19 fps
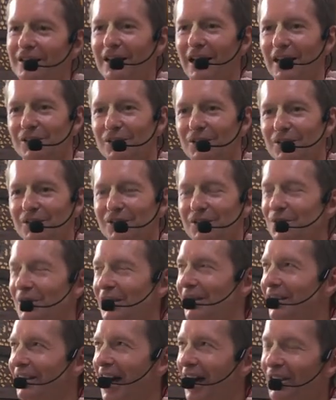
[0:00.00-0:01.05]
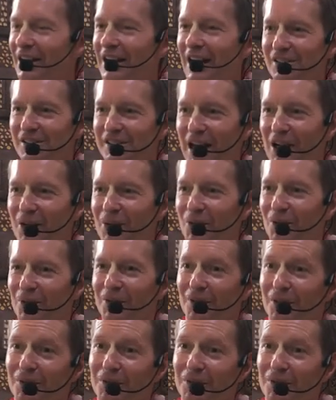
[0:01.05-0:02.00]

Das Srila Haridas Thakur,